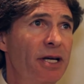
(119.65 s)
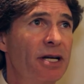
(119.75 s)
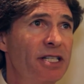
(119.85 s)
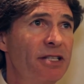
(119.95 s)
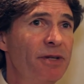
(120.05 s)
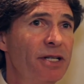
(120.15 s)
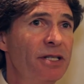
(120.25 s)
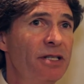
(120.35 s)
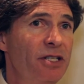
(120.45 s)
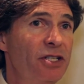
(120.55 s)
customers
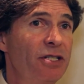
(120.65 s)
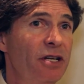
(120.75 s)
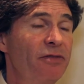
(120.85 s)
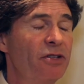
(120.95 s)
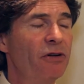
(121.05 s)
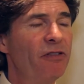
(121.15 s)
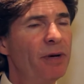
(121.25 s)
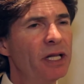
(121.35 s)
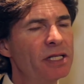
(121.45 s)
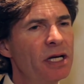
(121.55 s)
in just over 12
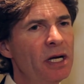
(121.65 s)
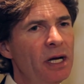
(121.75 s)
months.